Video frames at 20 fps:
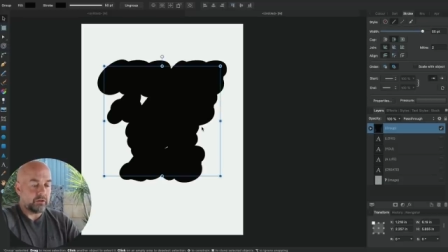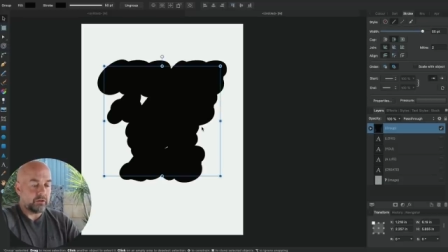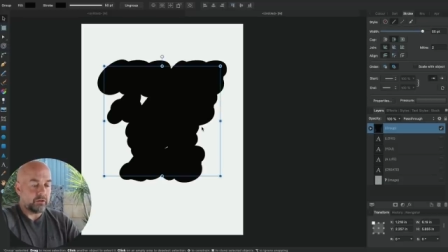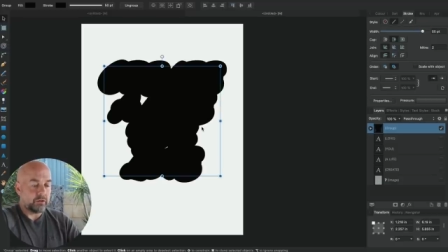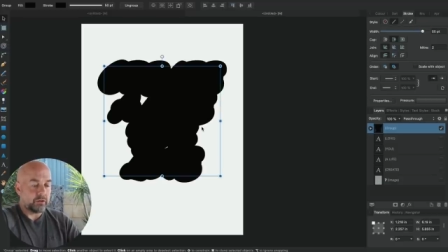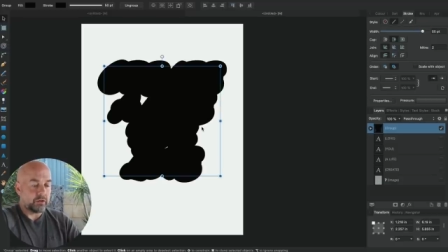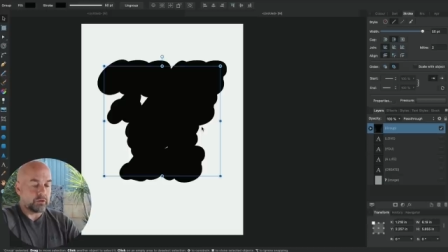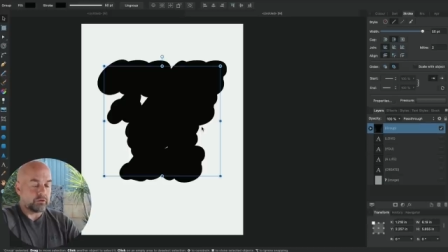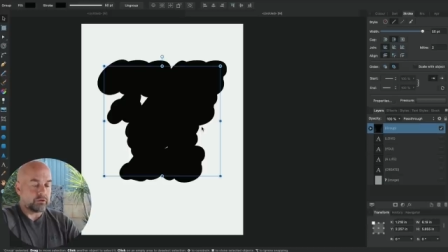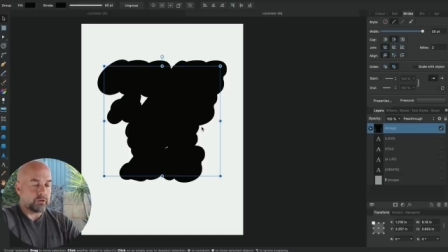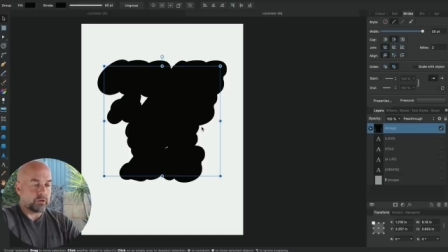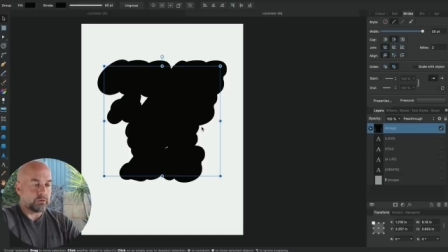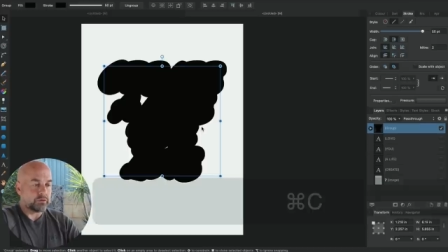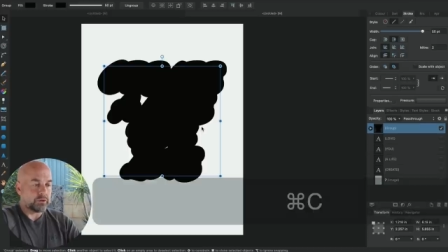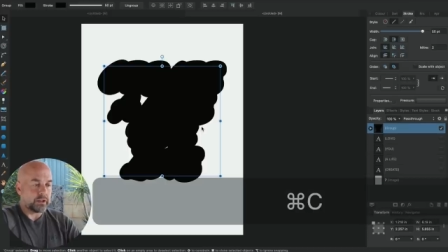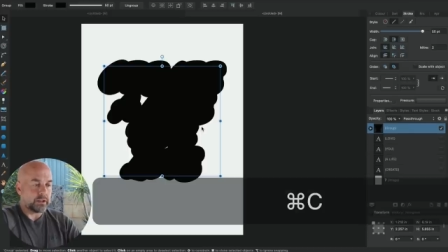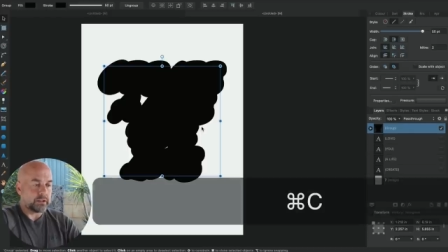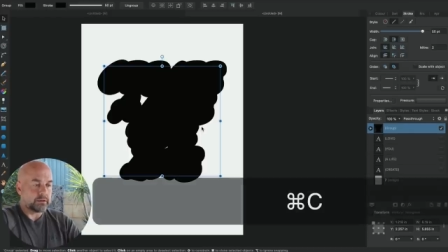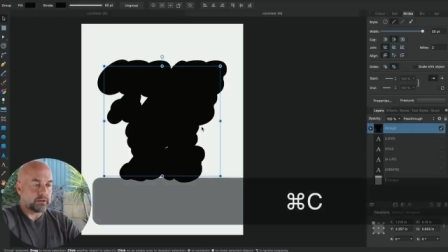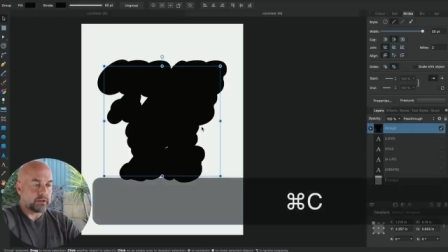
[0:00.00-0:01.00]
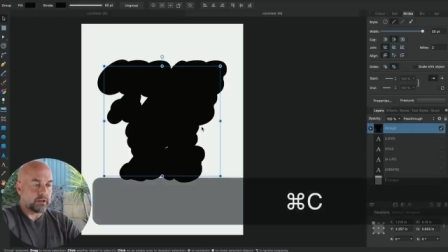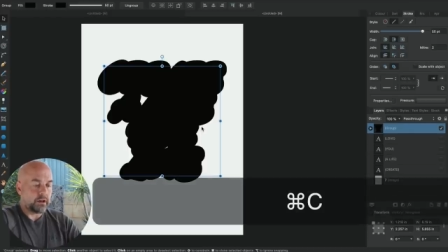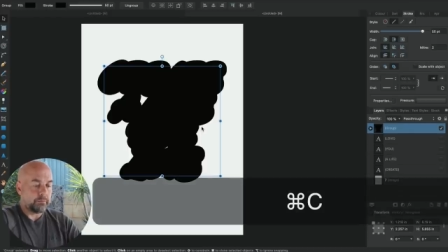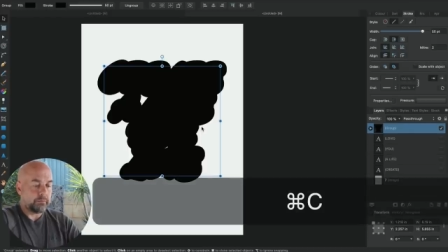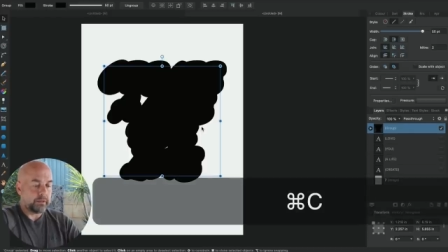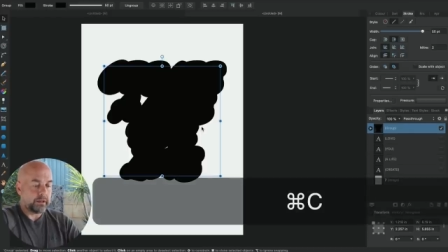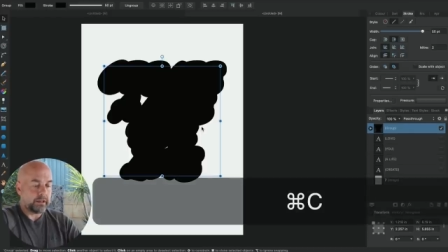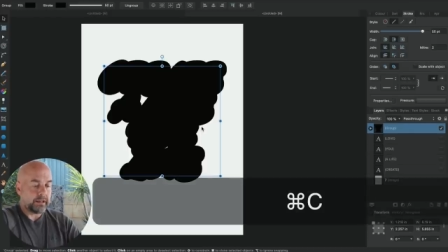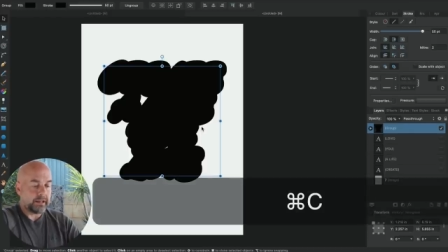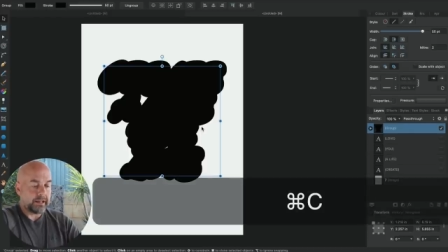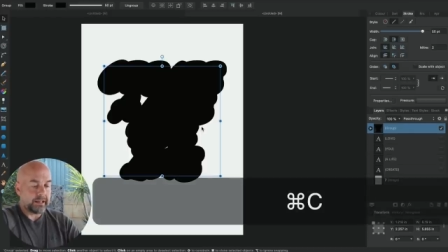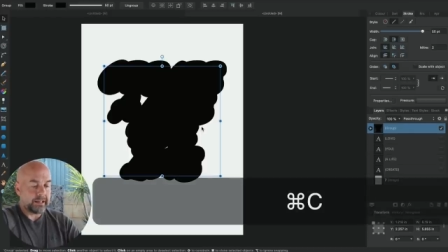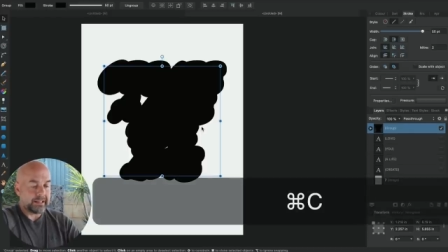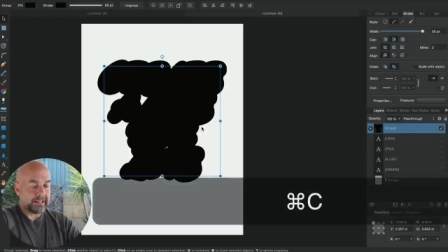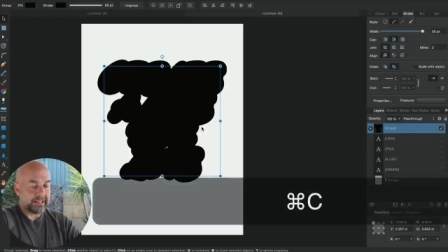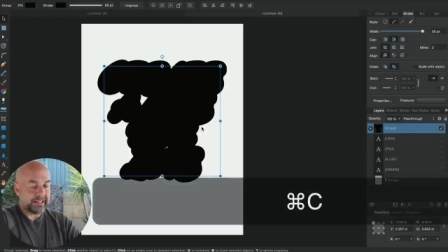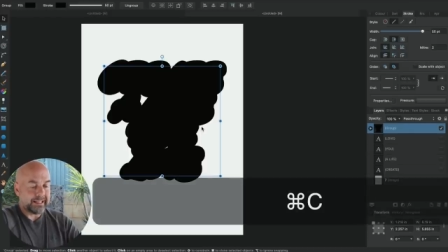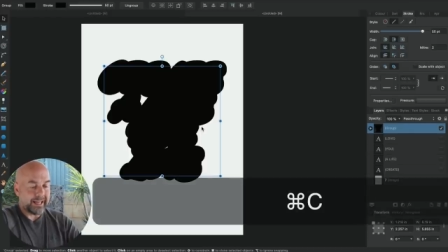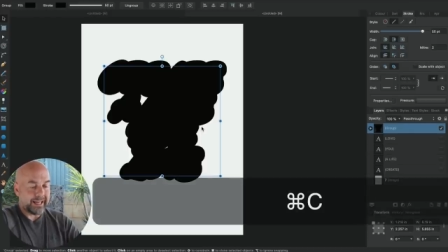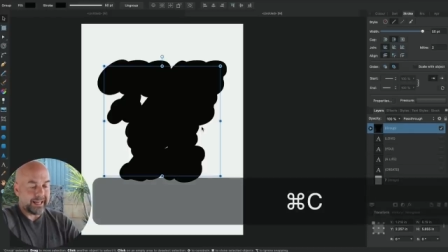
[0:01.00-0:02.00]
or Control C to copy and
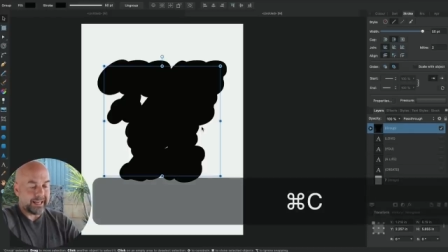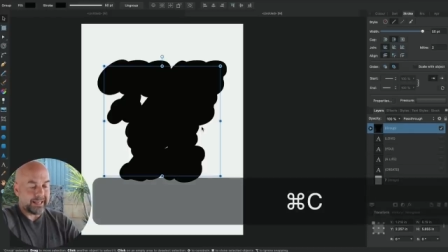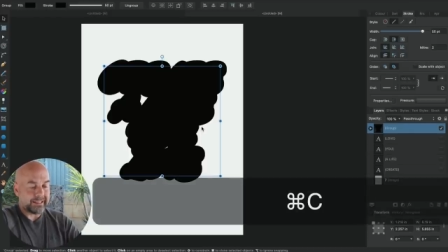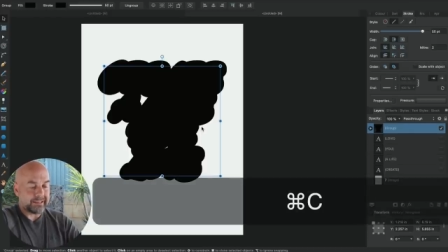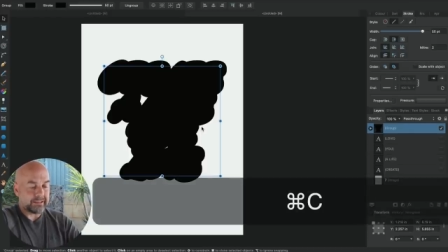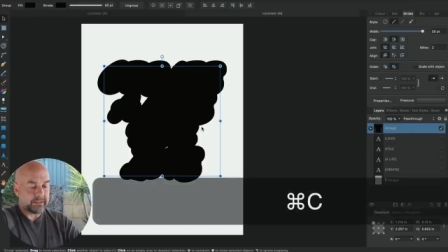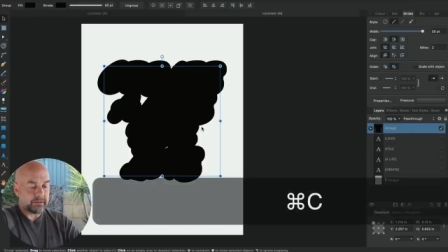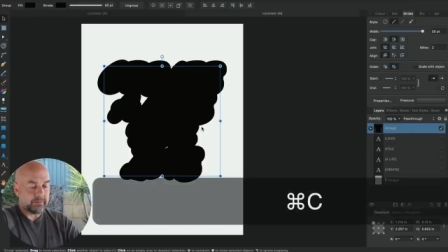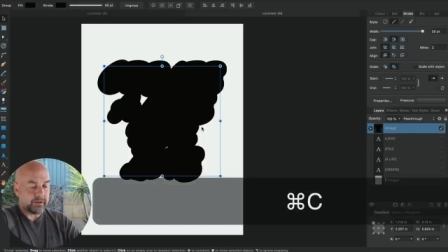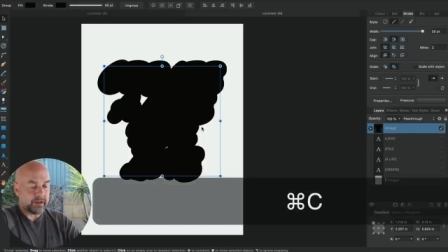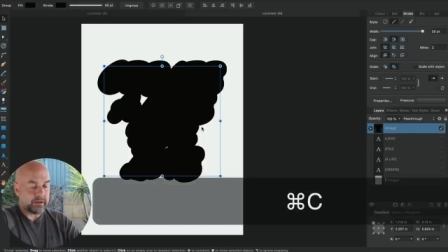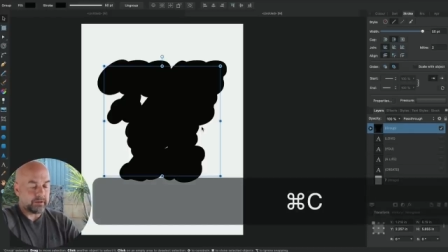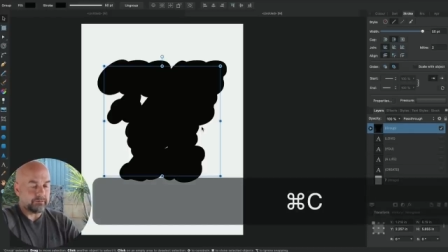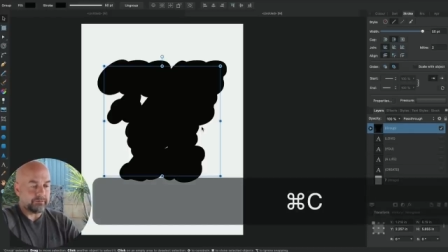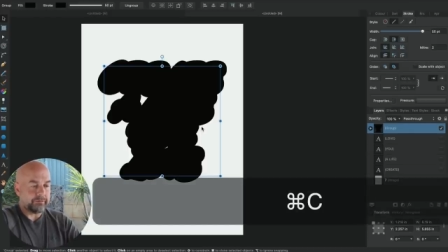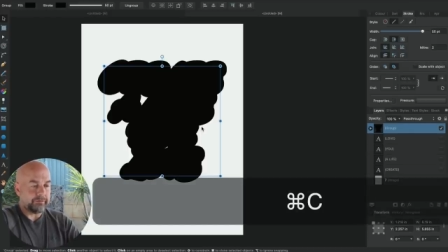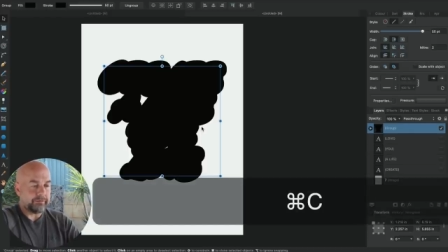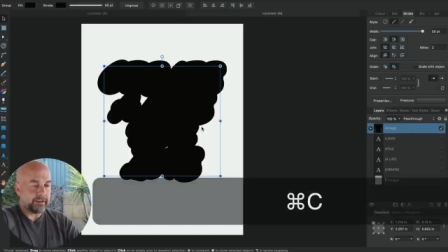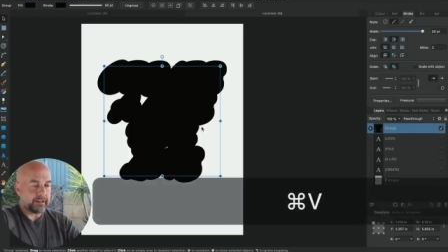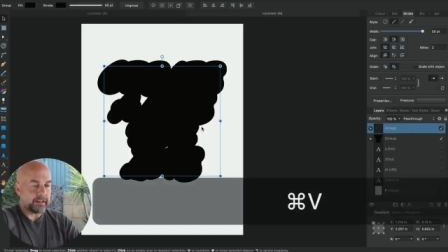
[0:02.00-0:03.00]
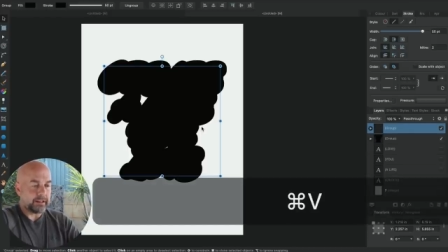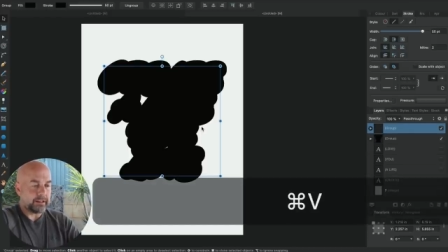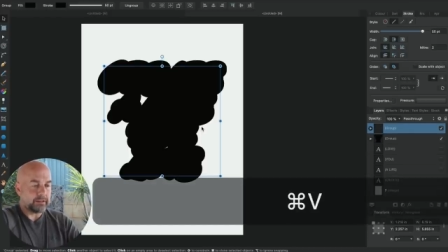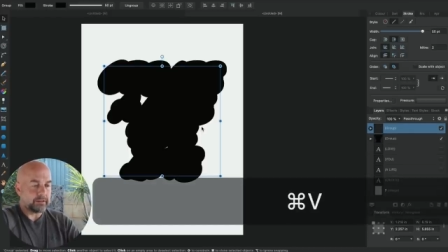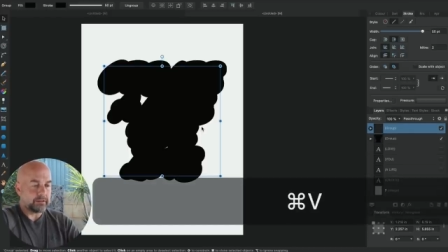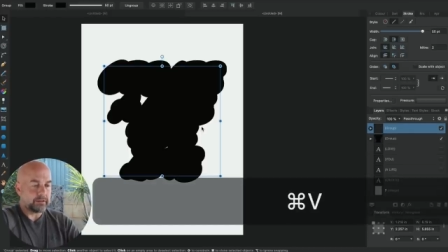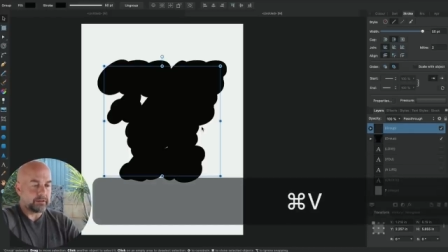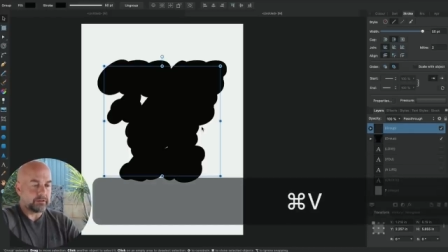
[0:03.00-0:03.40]
again Command V